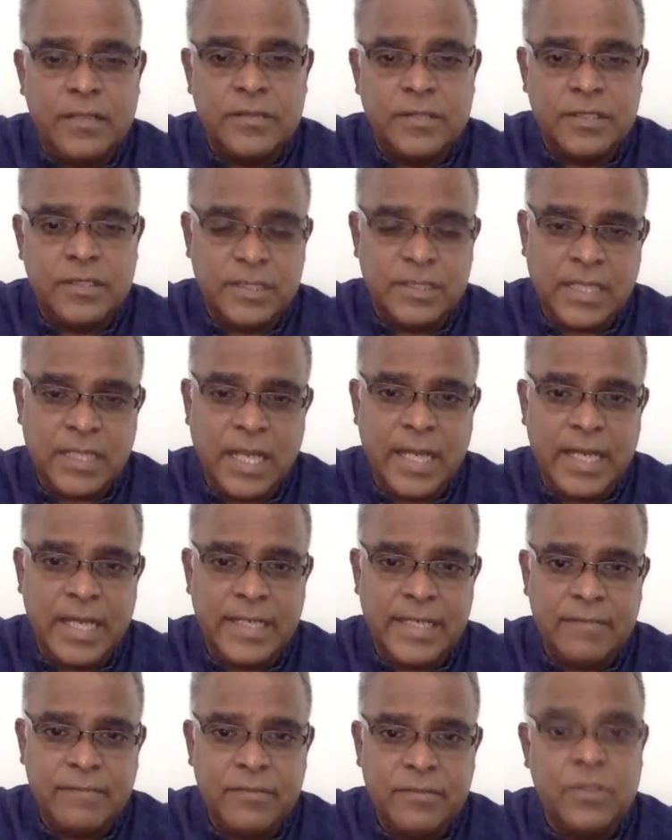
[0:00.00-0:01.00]
the
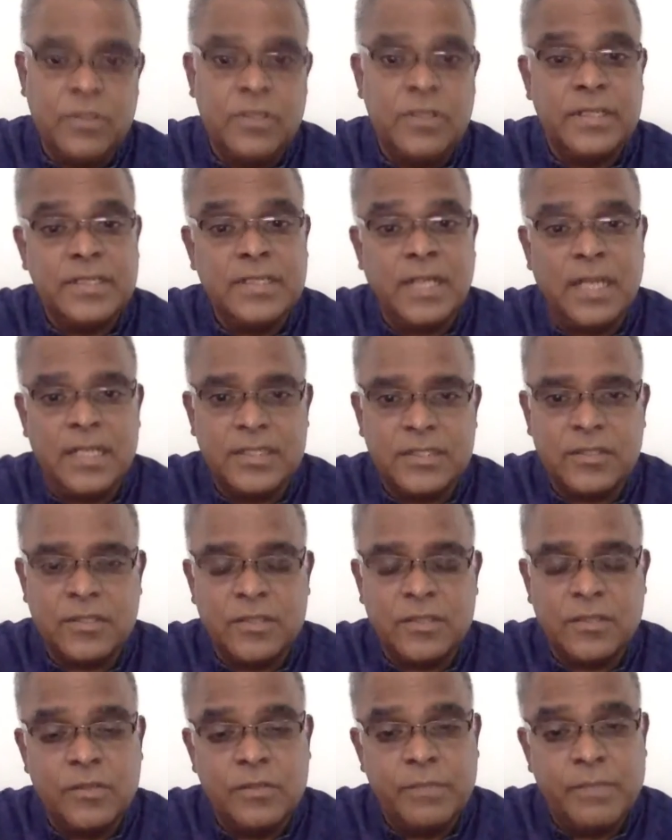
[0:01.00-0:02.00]
society, good results or
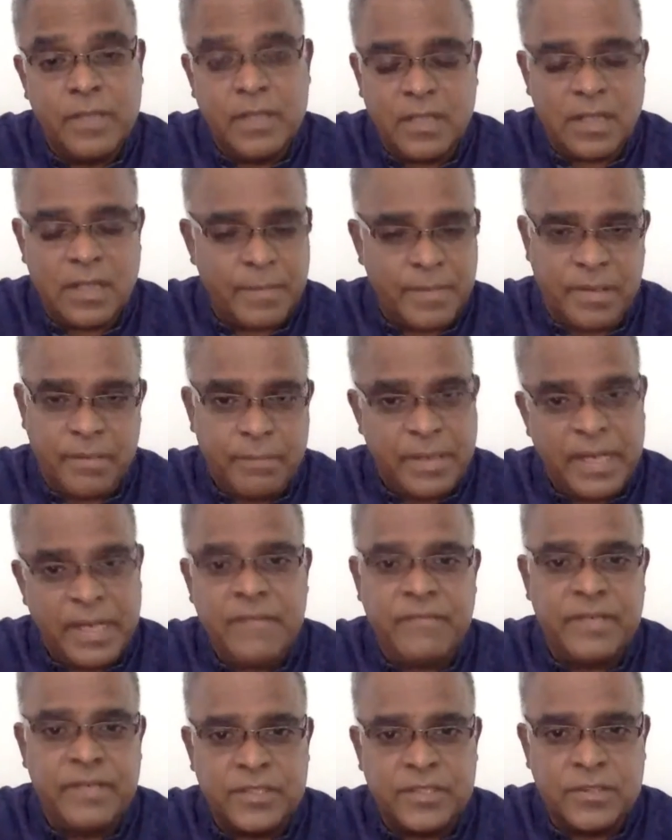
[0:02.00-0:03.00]
good,
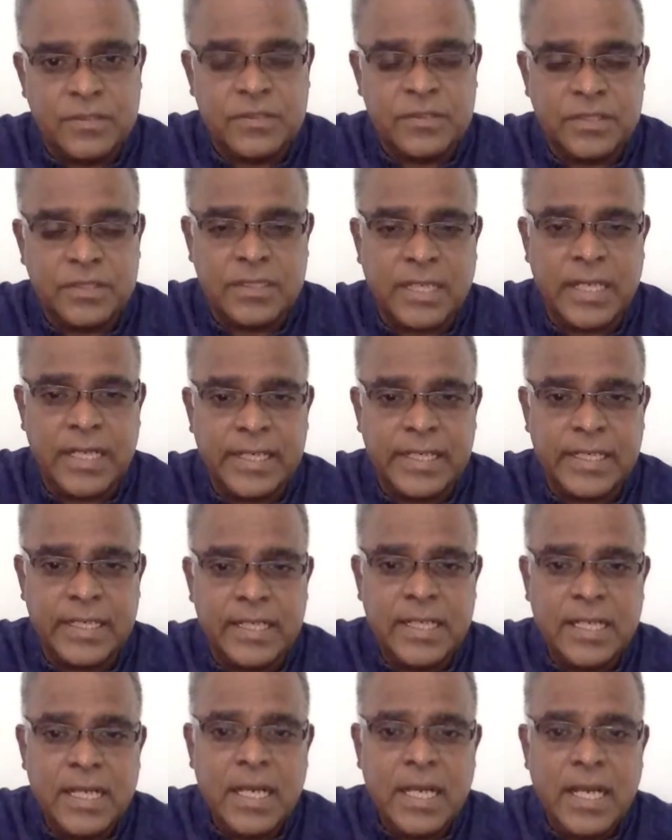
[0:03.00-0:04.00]
benefits to the society,
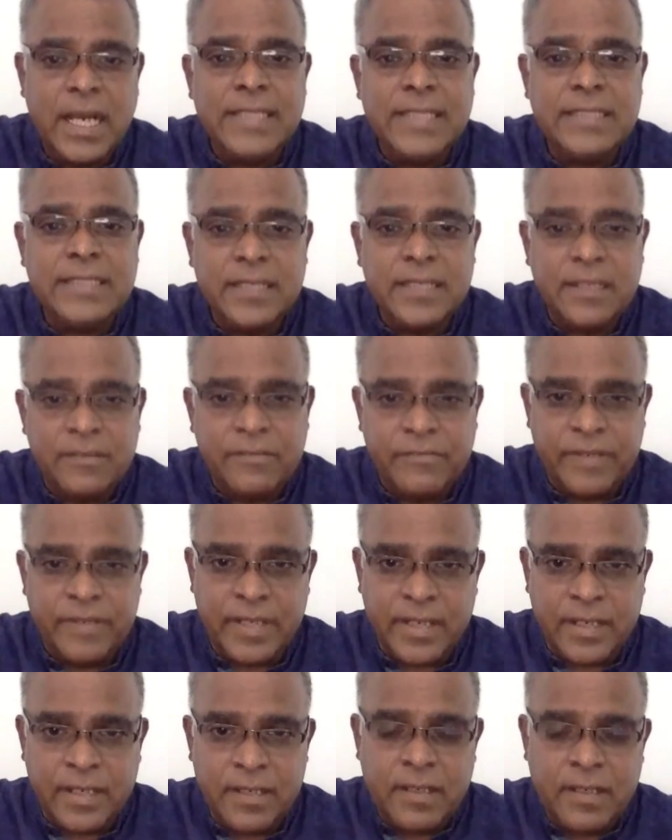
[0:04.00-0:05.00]
I still
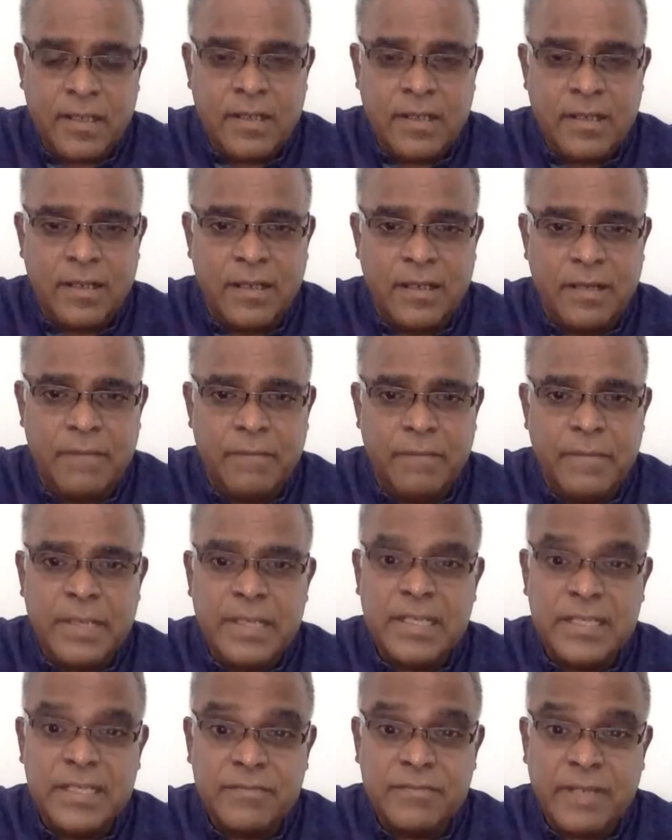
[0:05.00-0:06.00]
feel it
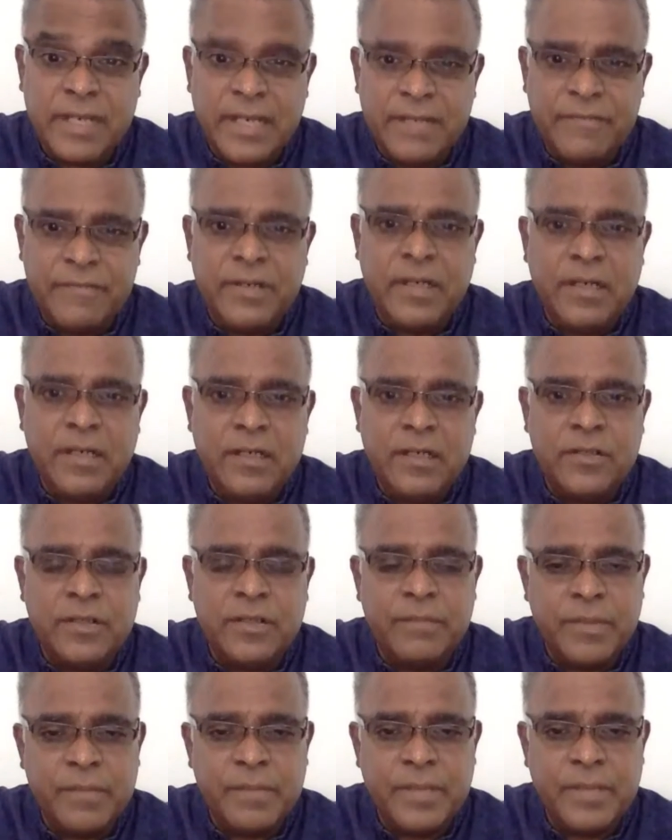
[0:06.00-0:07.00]
is very difficult to
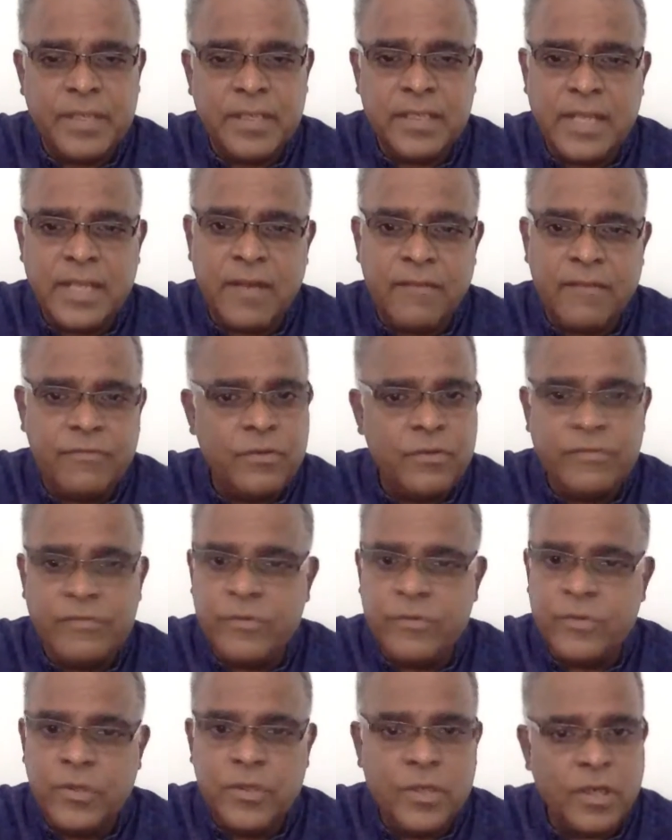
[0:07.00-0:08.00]
implement, therefore,
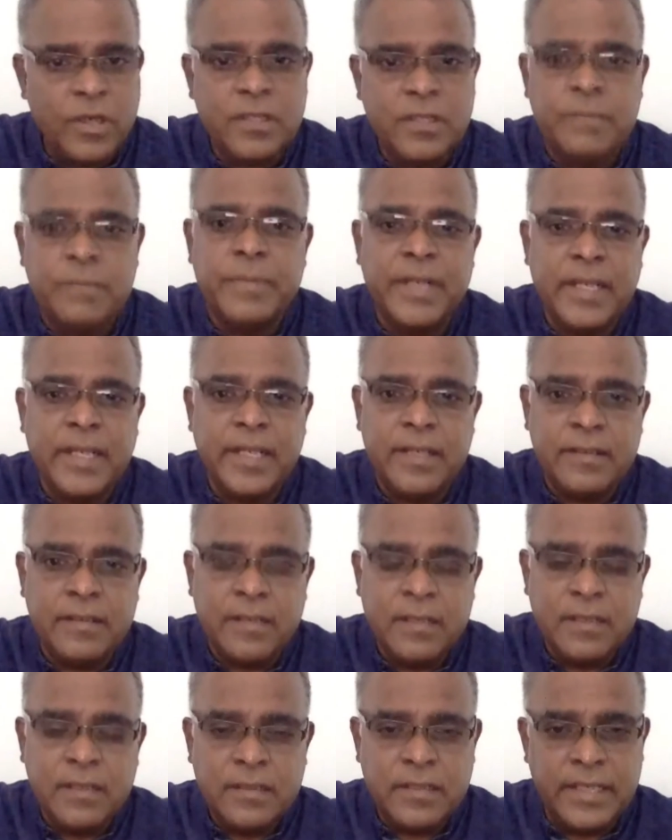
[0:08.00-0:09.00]
would not bring in
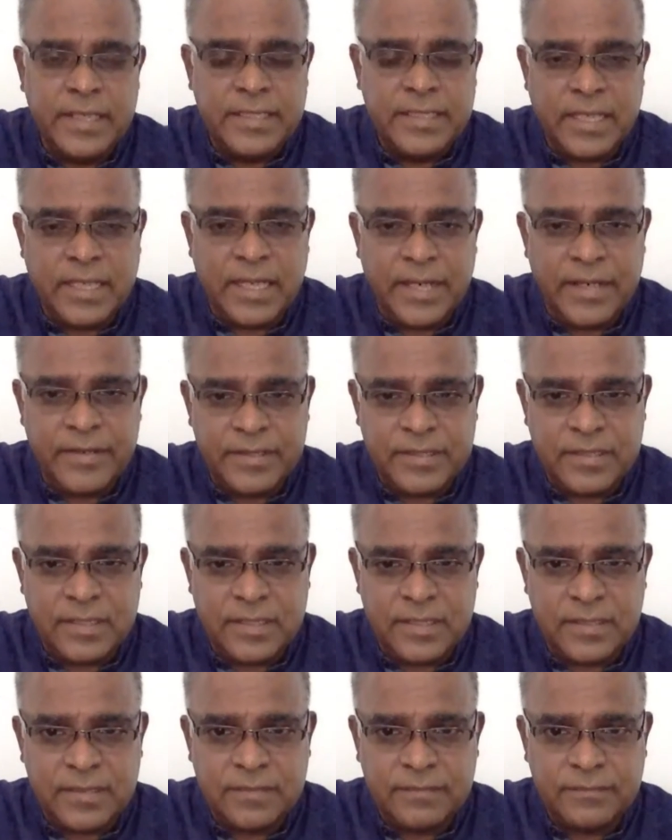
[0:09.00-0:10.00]
the desired
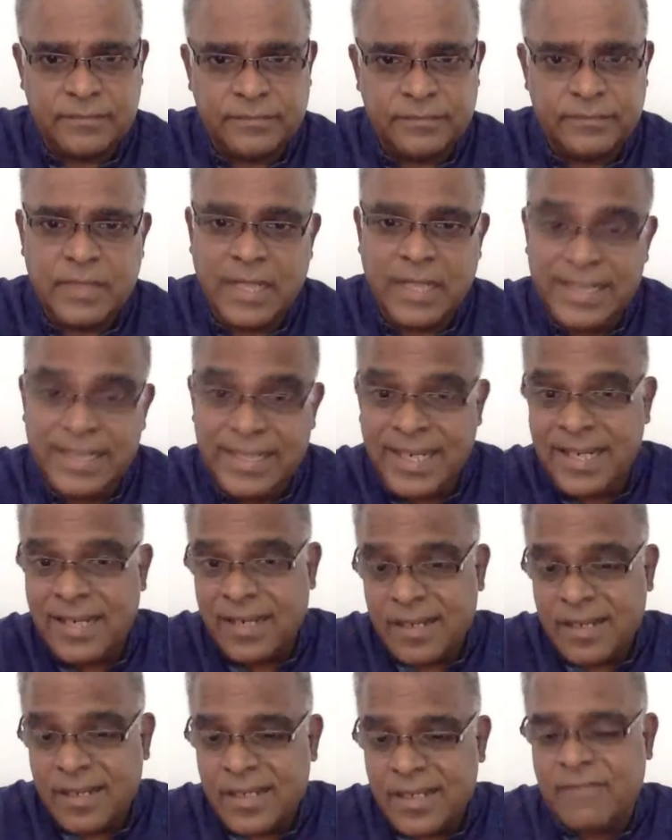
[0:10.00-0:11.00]
results. And then
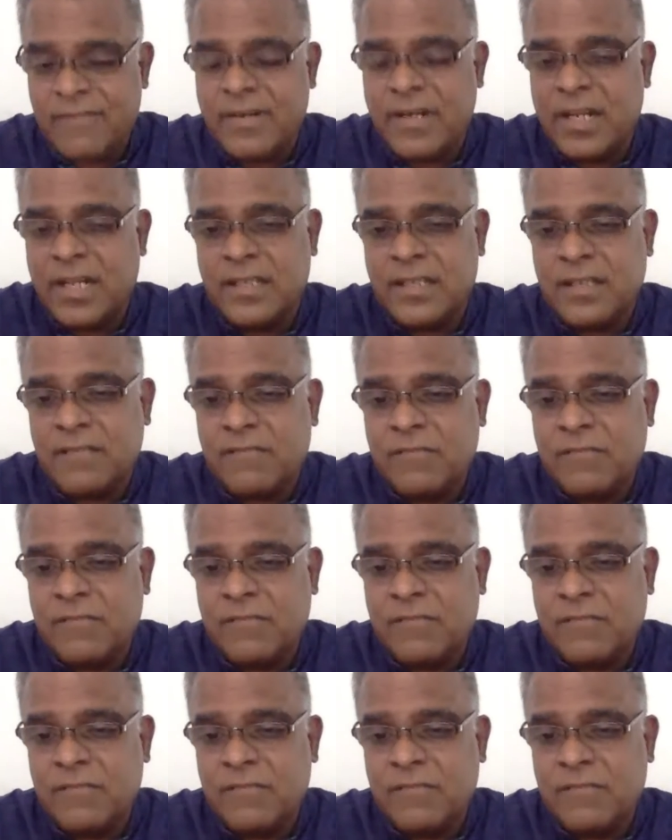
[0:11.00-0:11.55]
give another,